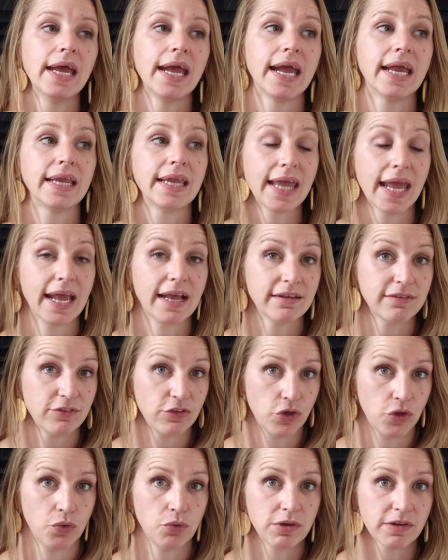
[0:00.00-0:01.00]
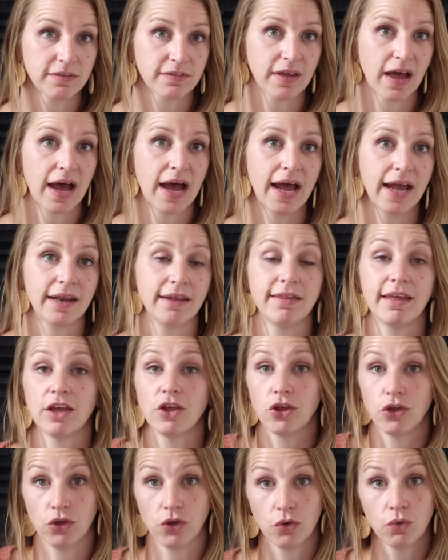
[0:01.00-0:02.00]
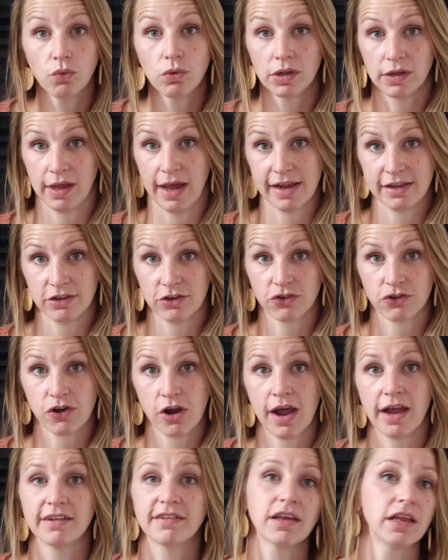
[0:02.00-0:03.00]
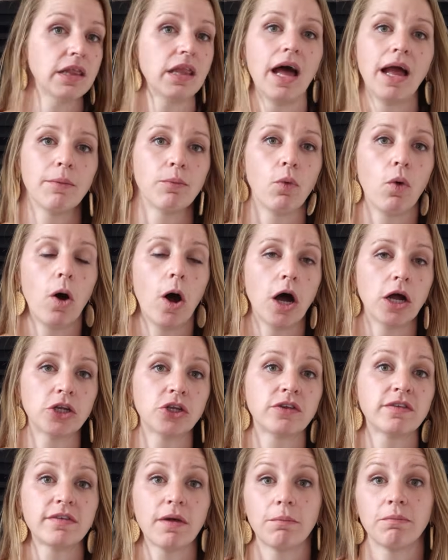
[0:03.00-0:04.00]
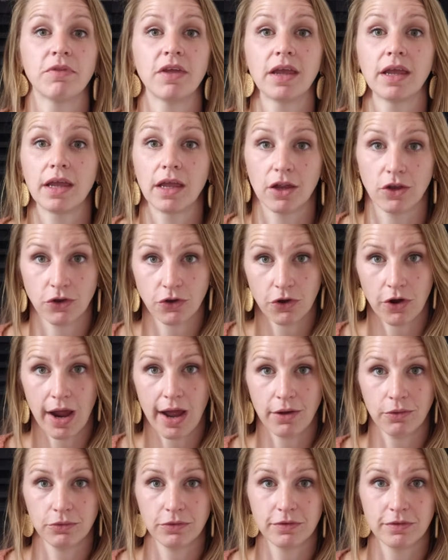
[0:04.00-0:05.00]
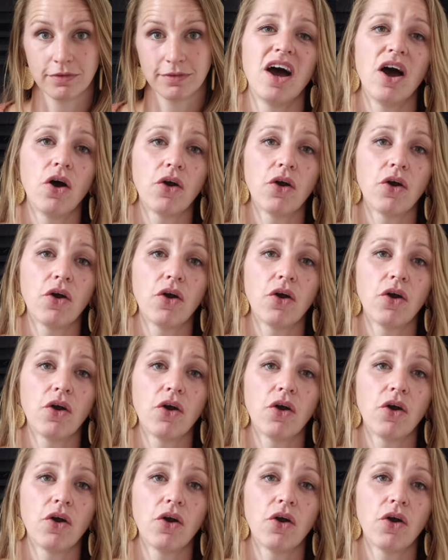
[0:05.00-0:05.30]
in case you decide that you would like to try to lime wash something in your house.